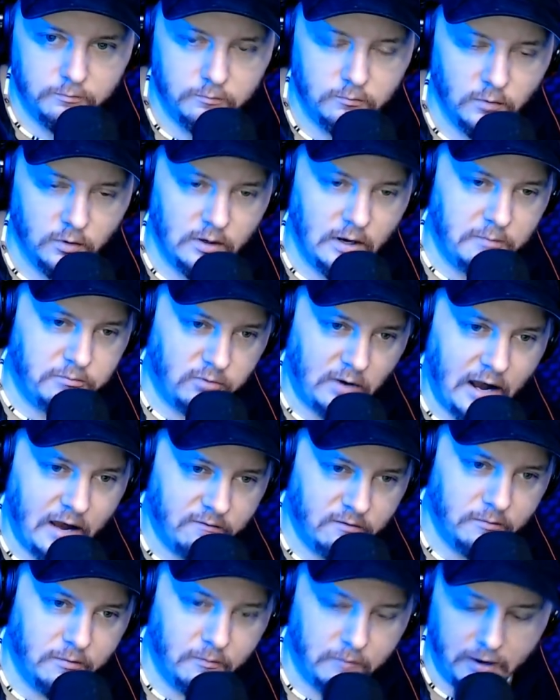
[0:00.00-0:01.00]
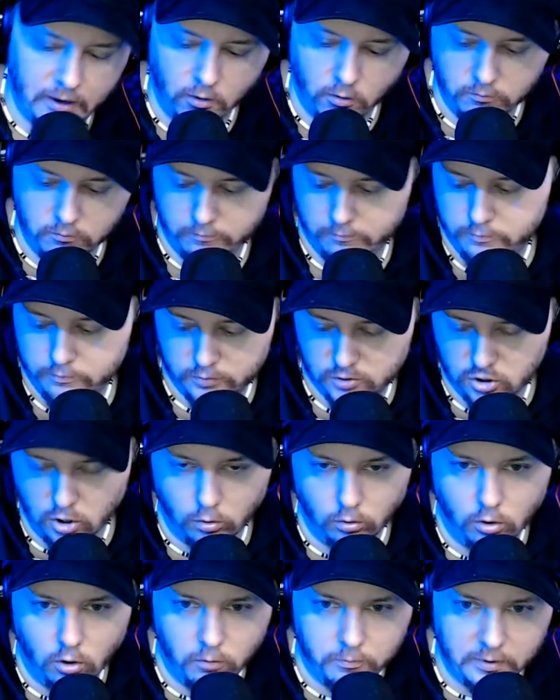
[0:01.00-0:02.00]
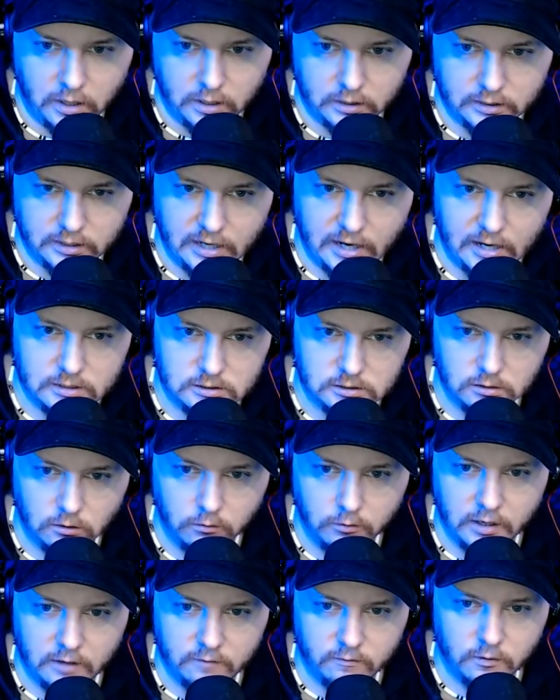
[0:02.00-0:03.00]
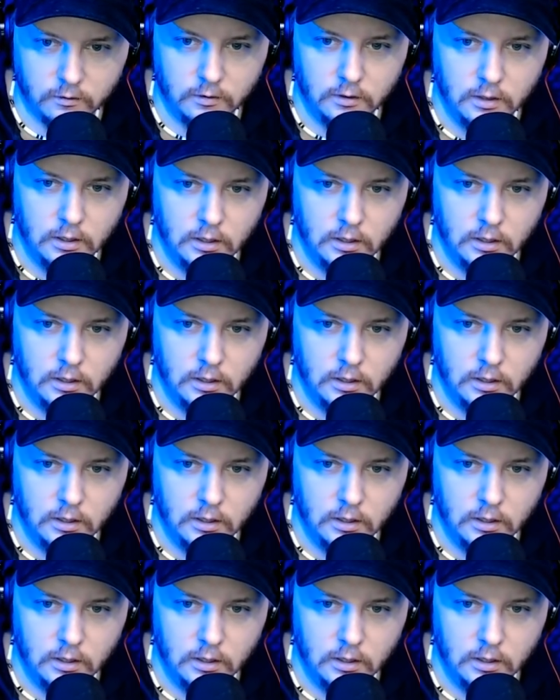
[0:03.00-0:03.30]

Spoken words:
or not private, but my own solo podcast, so whatever.